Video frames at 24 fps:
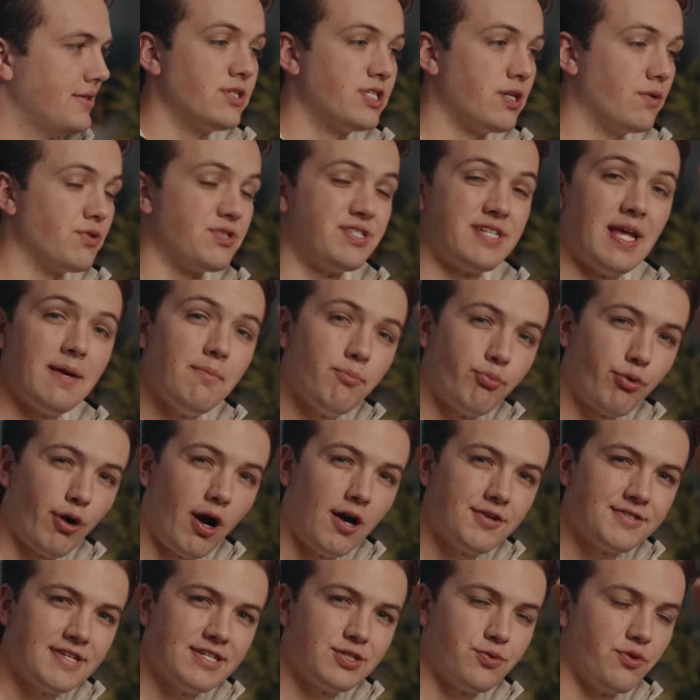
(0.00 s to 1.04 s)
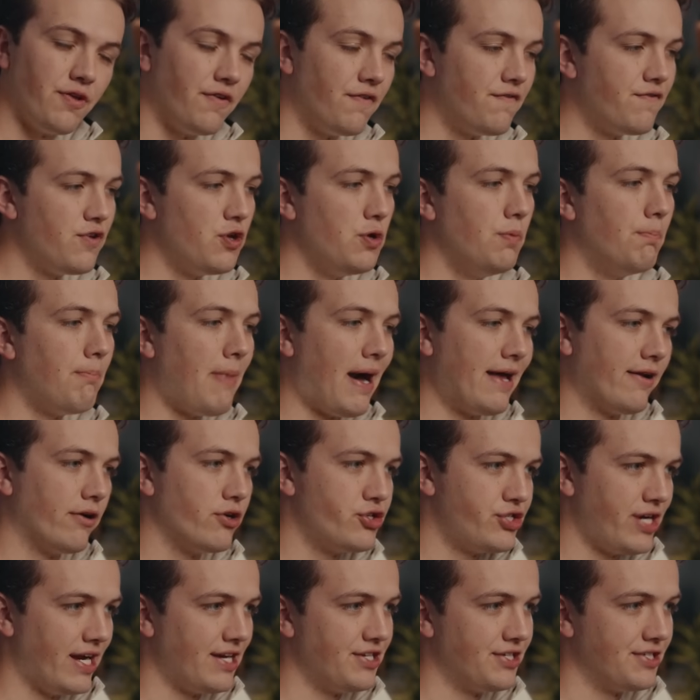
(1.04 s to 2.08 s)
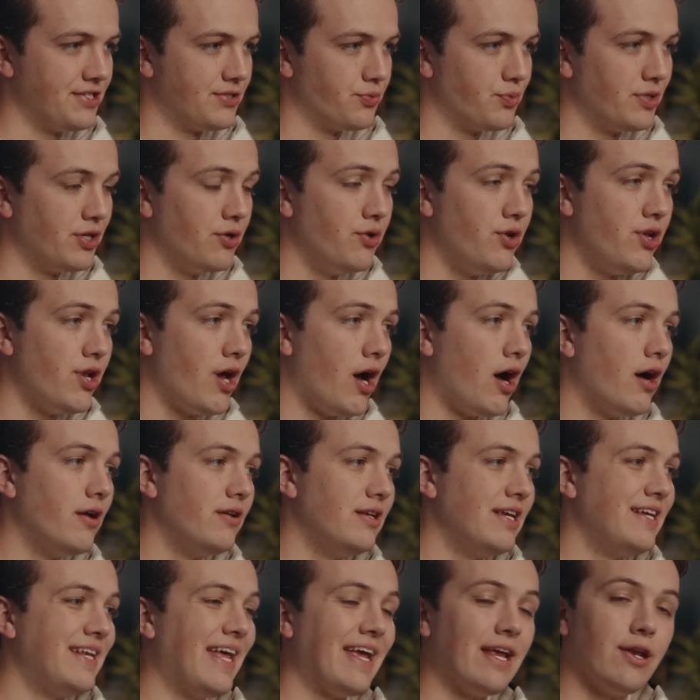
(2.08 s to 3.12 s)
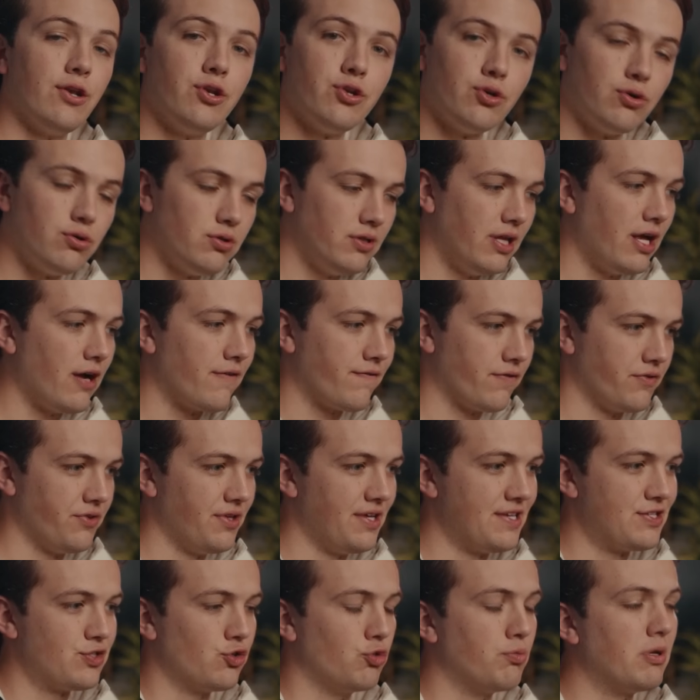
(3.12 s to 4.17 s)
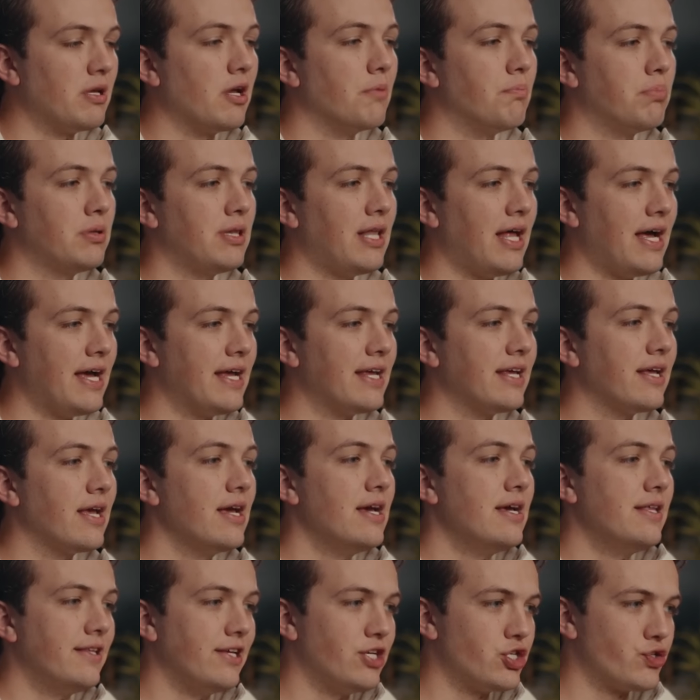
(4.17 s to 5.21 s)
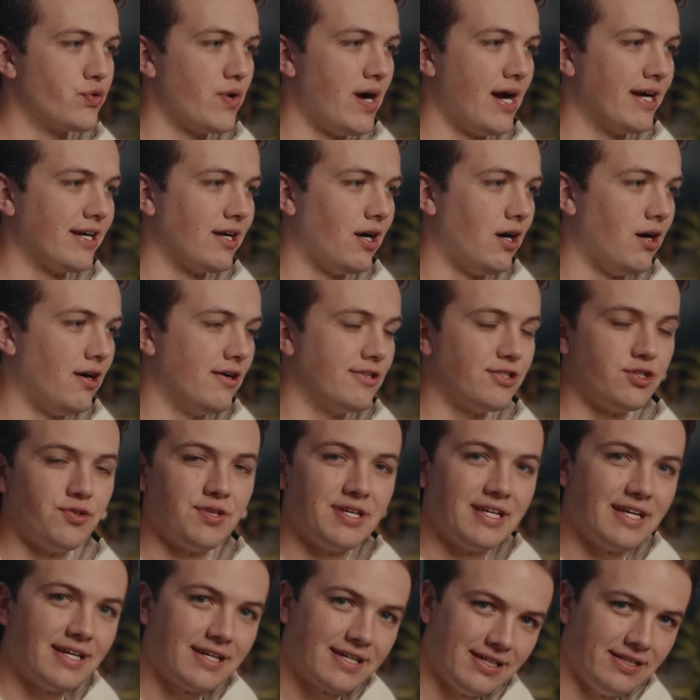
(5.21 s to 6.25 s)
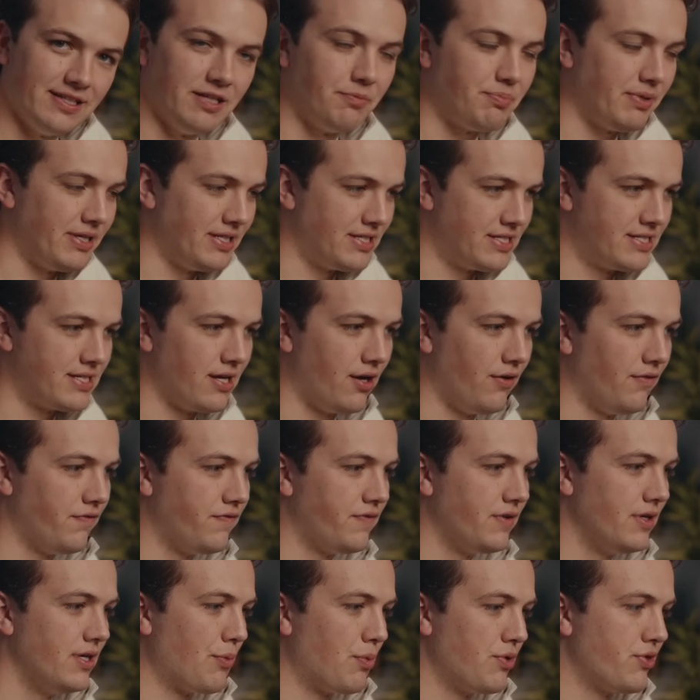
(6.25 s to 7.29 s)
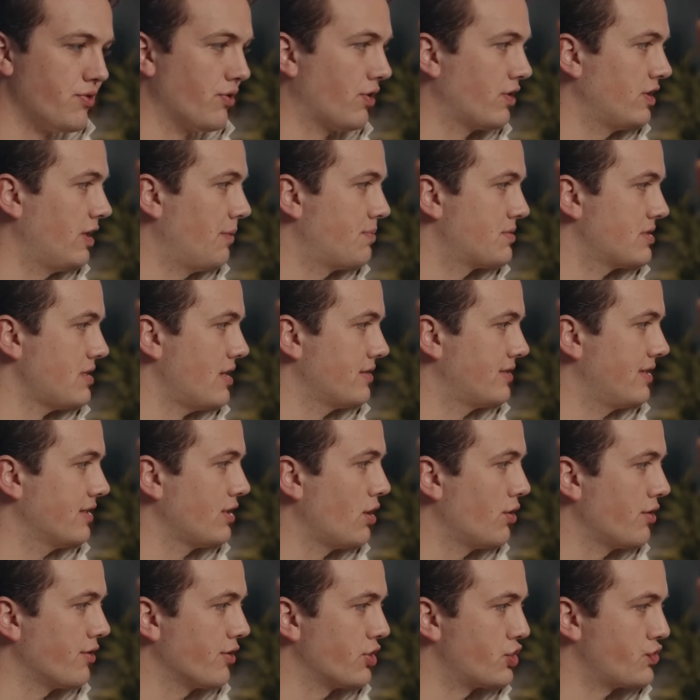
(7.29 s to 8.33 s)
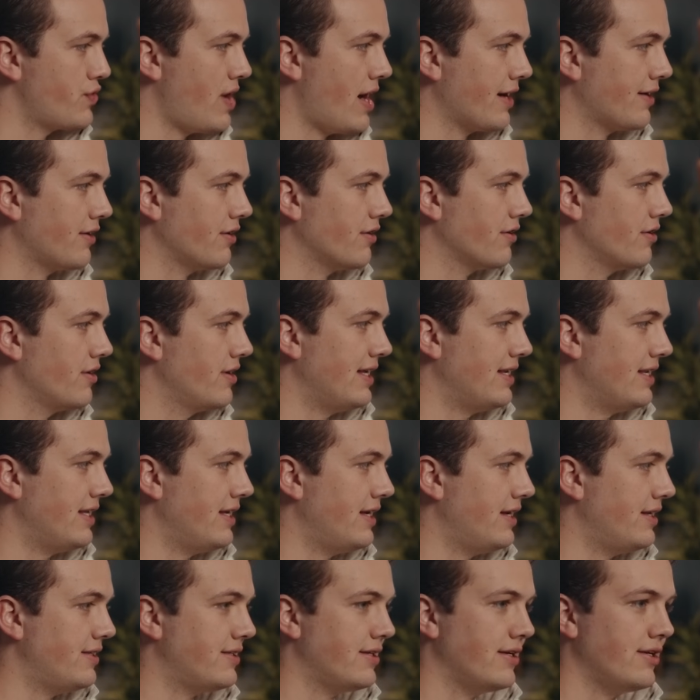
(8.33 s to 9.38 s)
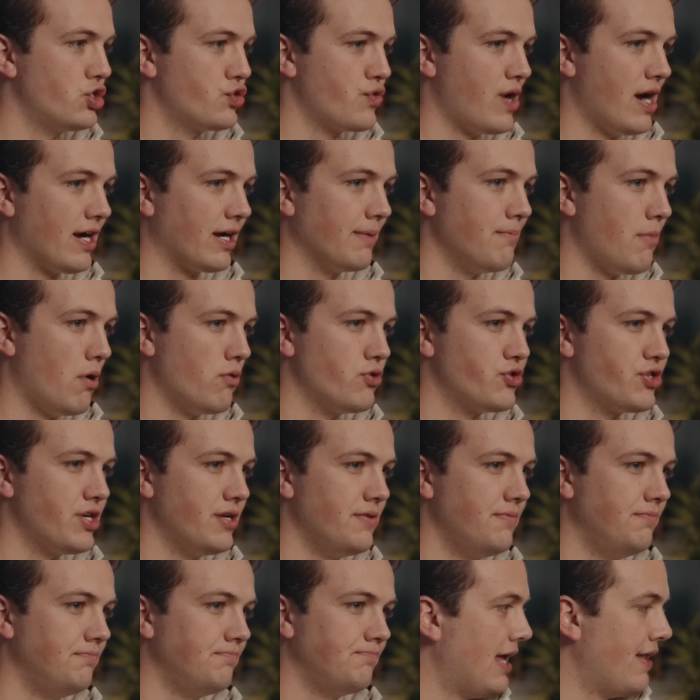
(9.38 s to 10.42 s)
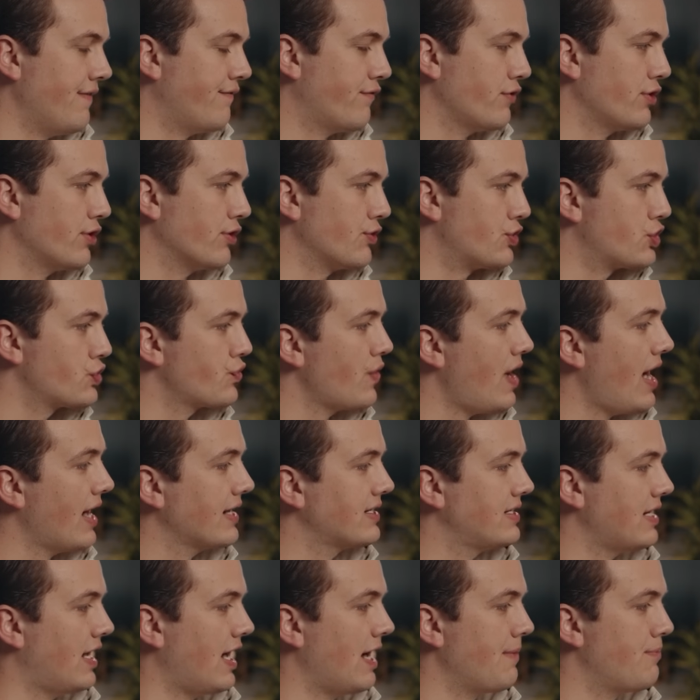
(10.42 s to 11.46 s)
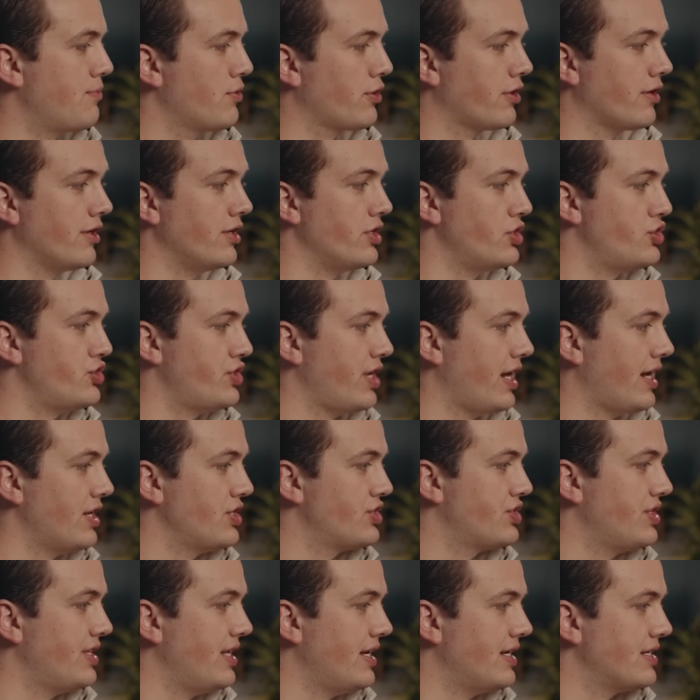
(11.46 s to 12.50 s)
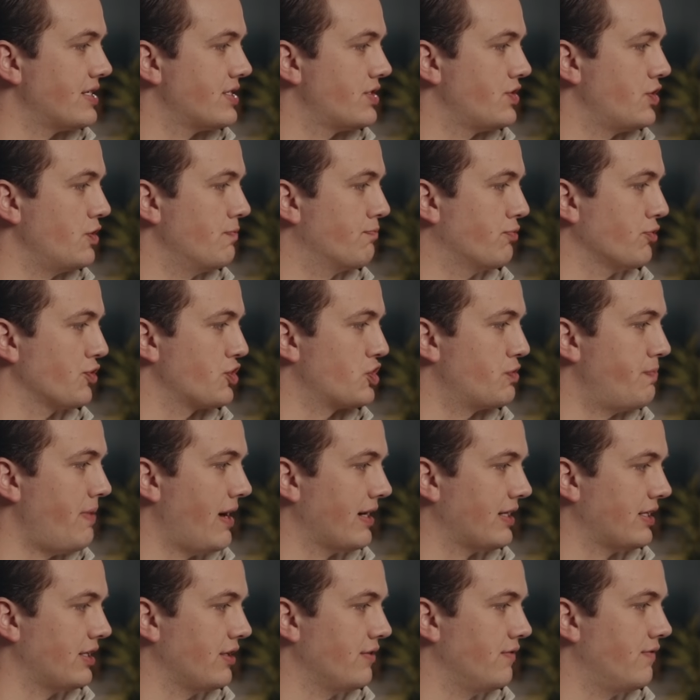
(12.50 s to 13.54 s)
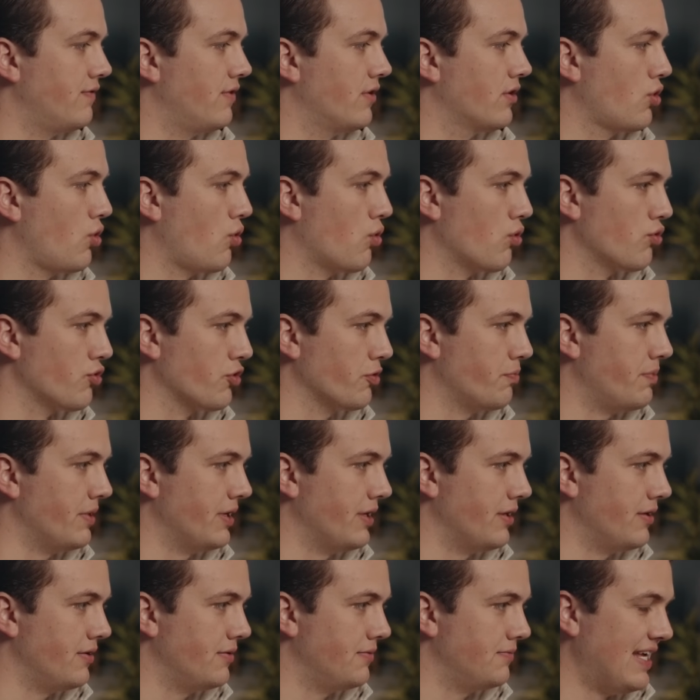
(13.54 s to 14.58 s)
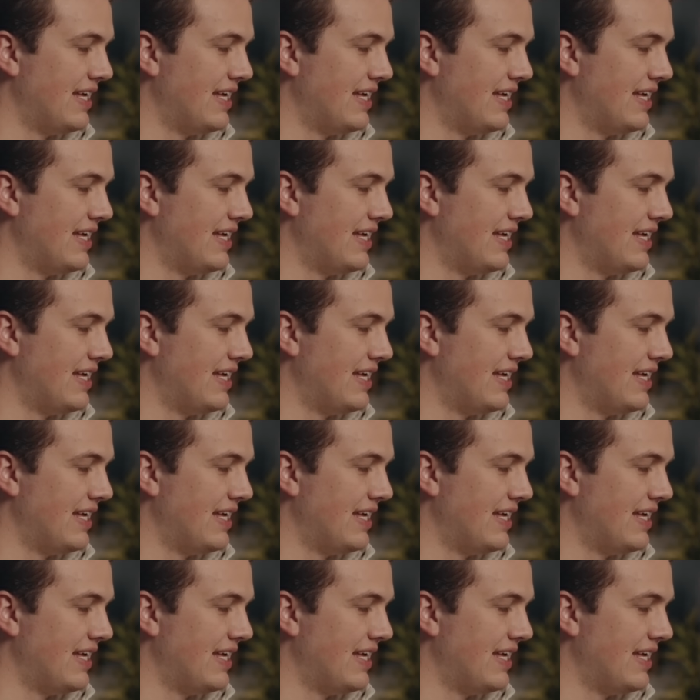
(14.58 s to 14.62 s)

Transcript: So same process with a few minor changes. We do not need a null layer for this. We'll be applying the track onto the clip itself. With your clip selected, go to your tracker and hit track motion. And for your track type, you're going to change this to perspective corner pin.